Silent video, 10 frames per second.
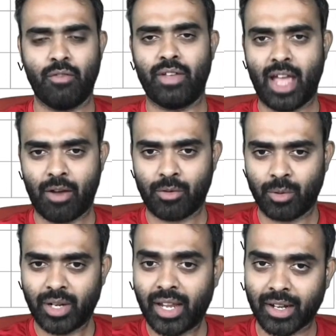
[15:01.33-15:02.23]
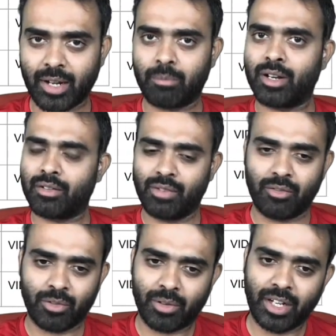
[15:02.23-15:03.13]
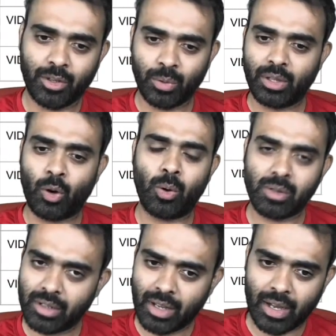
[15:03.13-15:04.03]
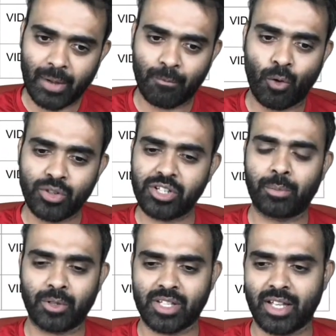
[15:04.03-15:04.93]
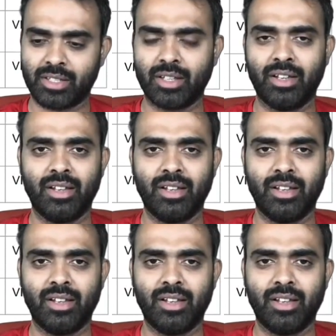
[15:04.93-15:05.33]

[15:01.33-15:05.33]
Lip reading: we have to re-encrypt it. We have to redo the whole forging process.